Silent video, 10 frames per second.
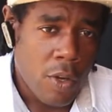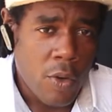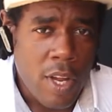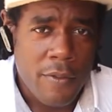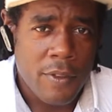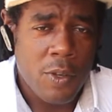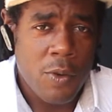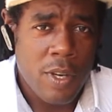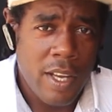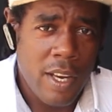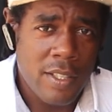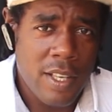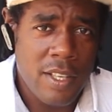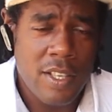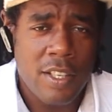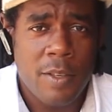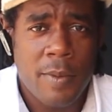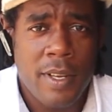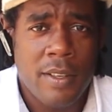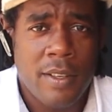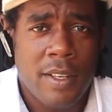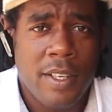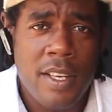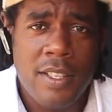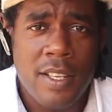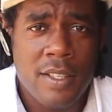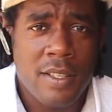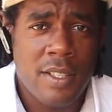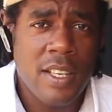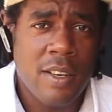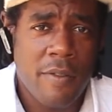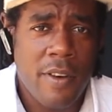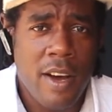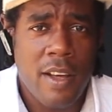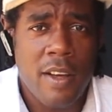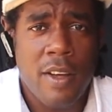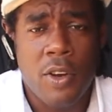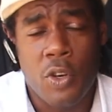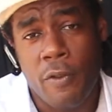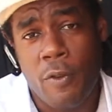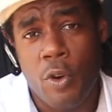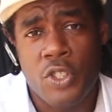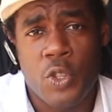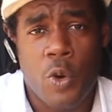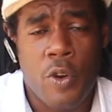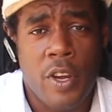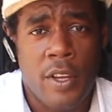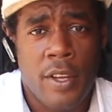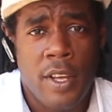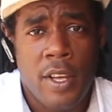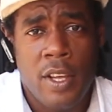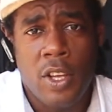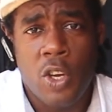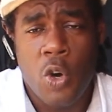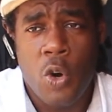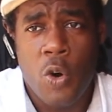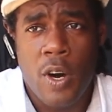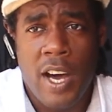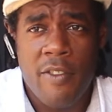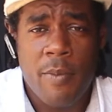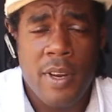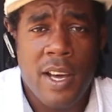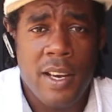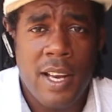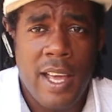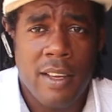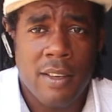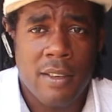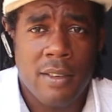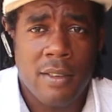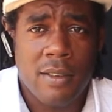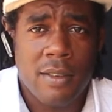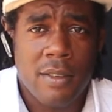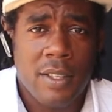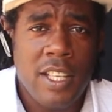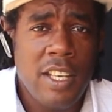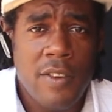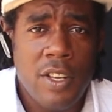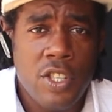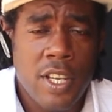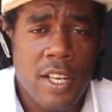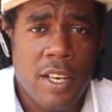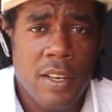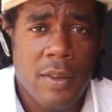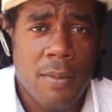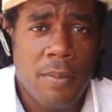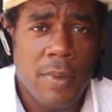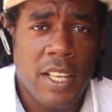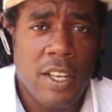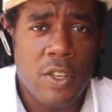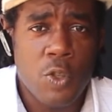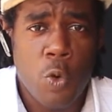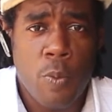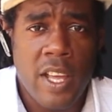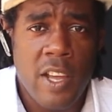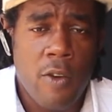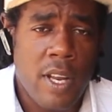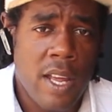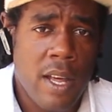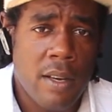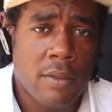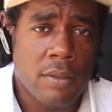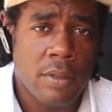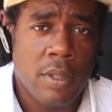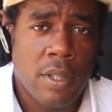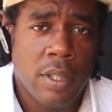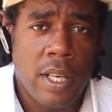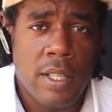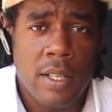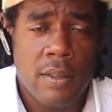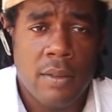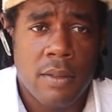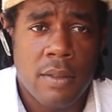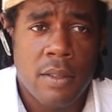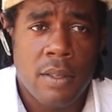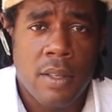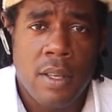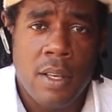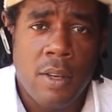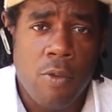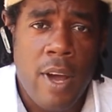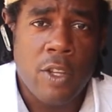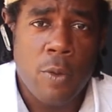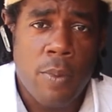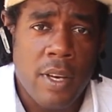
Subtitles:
Good afternoon, ladies and gentlemen. This is Single Father, the full story. You know, I've been on like TVJ, getting superhero dad and getting right up